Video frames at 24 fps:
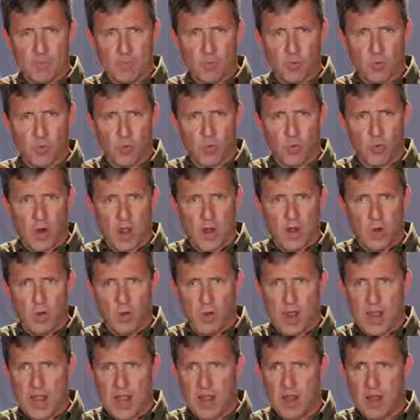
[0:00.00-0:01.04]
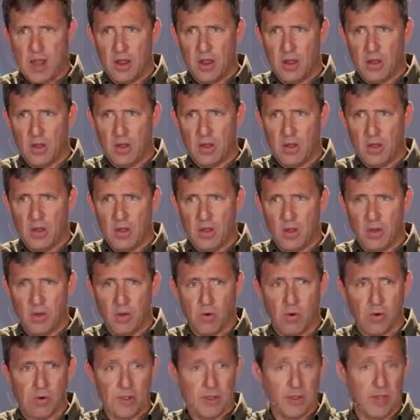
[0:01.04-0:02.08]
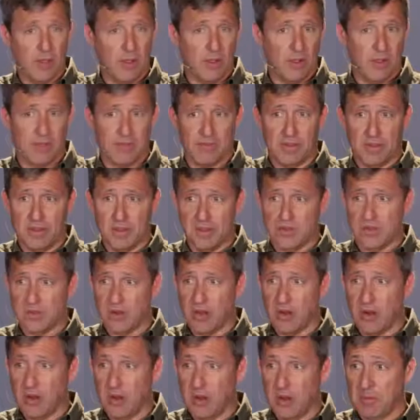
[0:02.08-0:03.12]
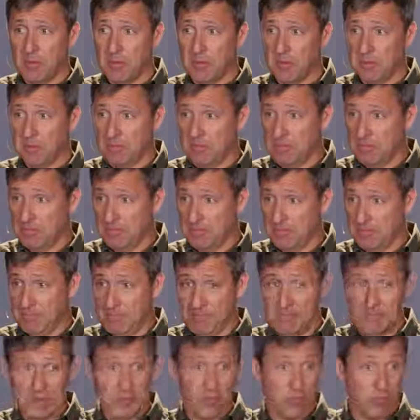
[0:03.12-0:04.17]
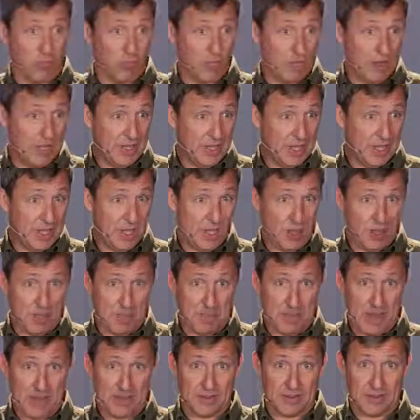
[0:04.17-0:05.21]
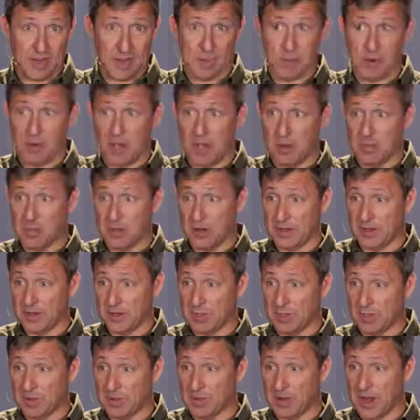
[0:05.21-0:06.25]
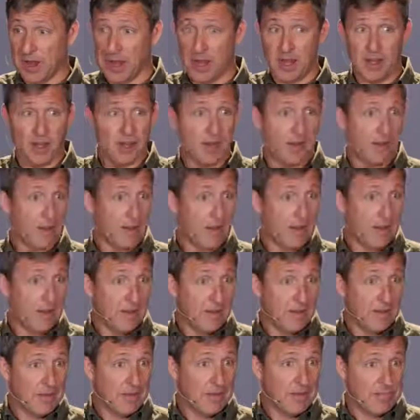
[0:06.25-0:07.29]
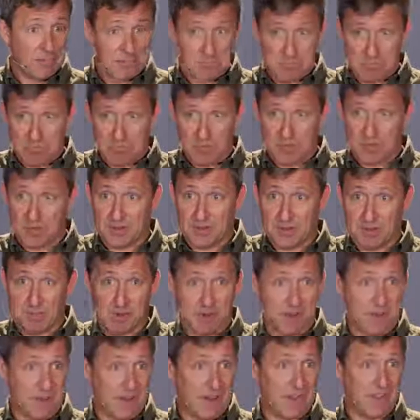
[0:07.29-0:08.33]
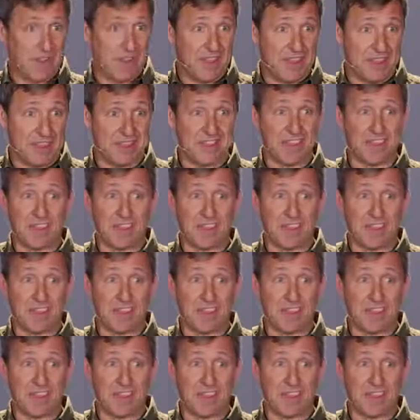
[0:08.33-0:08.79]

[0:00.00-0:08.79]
run away or kill everything scary. It's a really good base operating principle, right? Pretty much everything that's